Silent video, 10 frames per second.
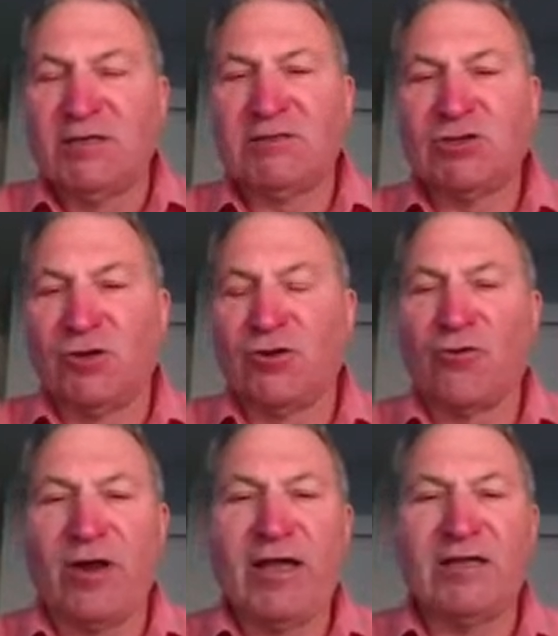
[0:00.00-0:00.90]
So the
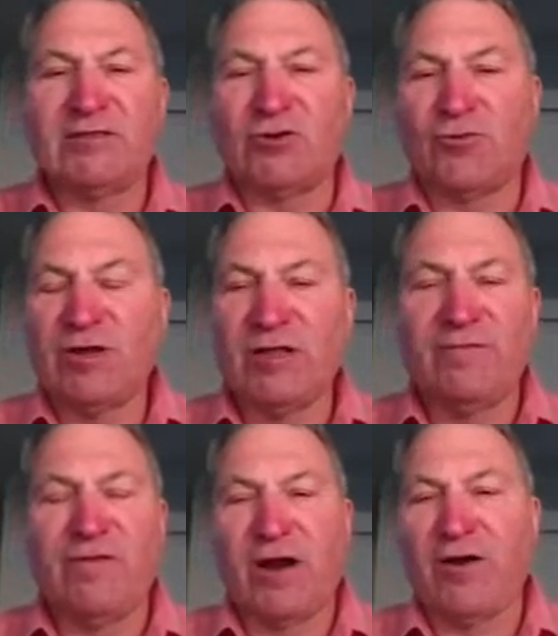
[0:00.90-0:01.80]
grades are
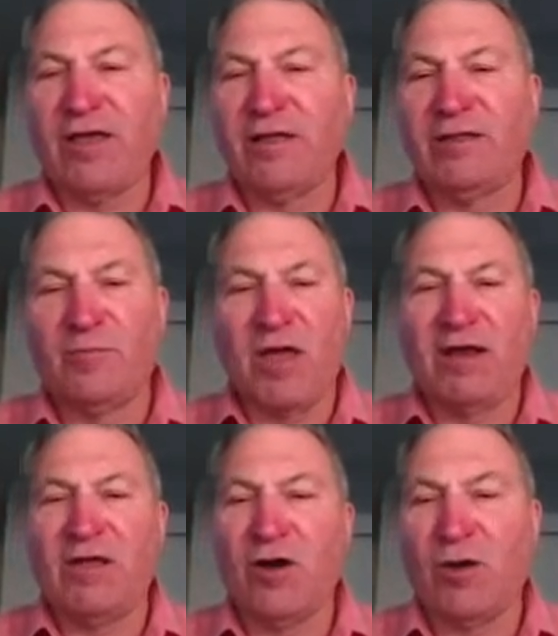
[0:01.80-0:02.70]
really vary
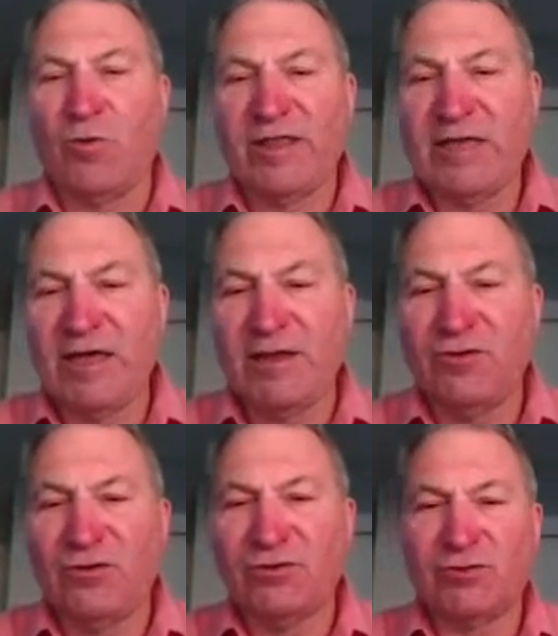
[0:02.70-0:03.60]
depending on what the
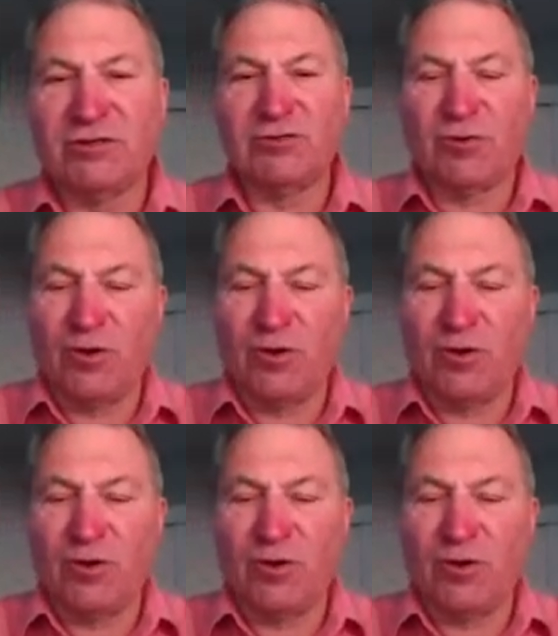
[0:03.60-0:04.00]
end user is